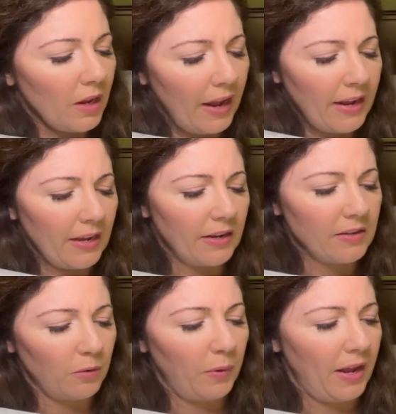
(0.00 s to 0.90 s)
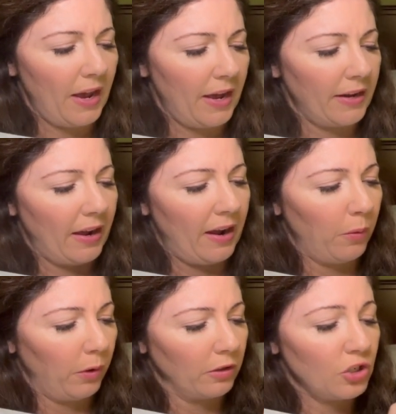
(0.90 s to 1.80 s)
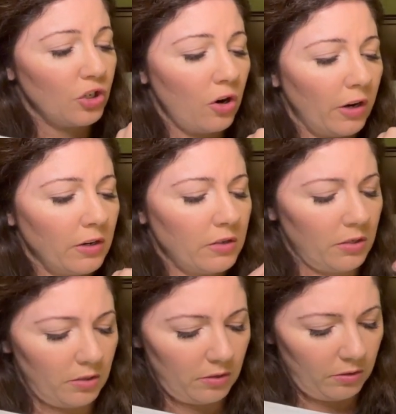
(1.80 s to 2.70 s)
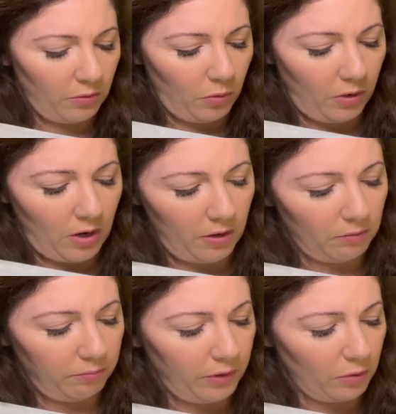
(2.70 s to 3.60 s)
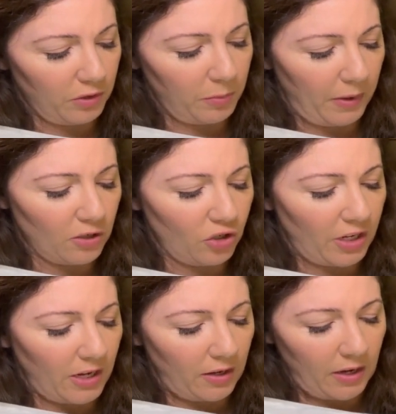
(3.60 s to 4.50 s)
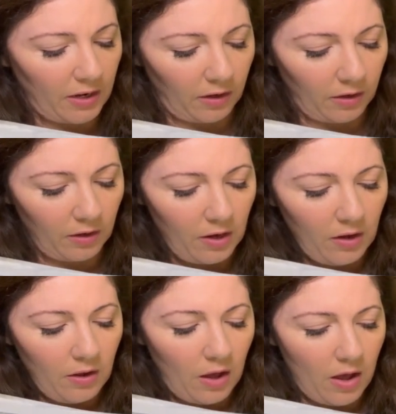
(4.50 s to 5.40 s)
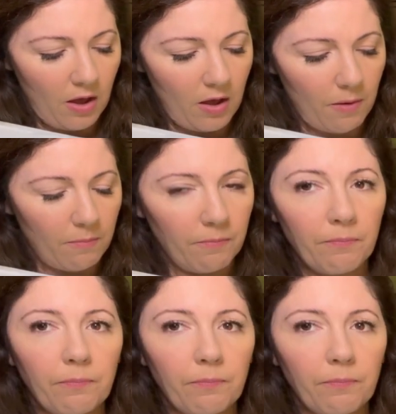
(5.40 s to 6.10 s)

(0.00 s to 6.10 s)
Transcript: and we had our chart or our little spreadsheet here. Um,